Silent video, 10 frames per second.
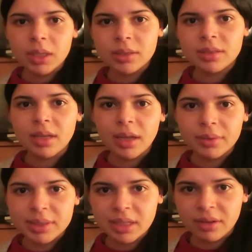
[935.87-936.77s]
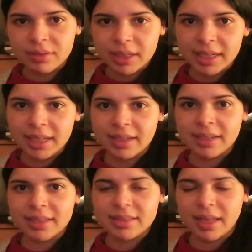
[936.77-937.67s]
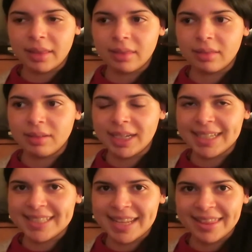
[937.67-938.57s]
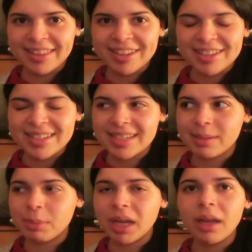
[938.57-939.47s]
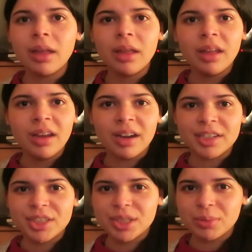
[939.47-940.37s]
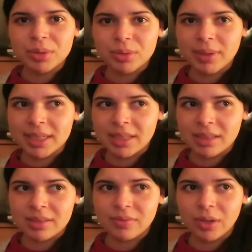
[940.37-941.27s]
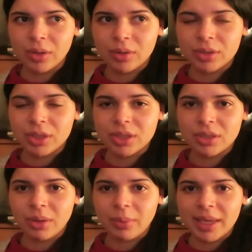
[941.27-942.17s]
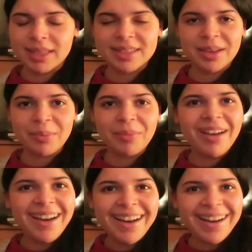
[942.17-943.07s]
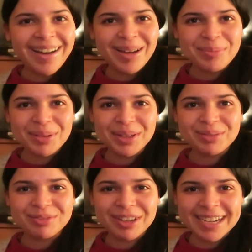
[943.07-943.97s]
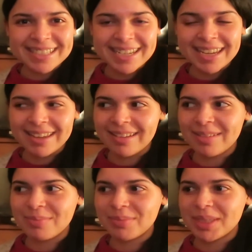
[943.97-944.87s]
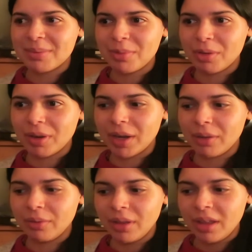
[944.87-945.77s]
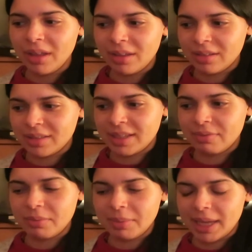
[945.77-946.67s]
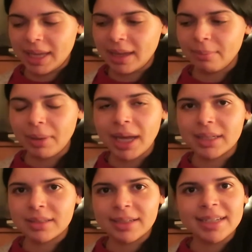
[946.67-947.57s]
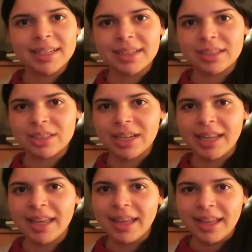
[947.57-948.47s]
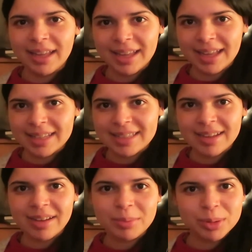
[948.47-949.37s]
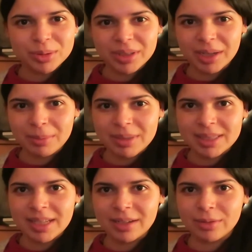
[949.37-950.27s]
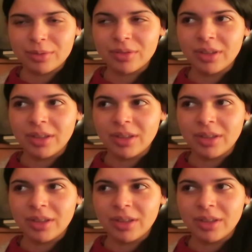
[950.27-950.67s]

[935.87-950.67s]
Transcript: So it's currently like nearly 10:30, but I just want to edit this vlog just so it's up and ready, and tomorrow at 7 p.m. and I can actually get it up on time instead of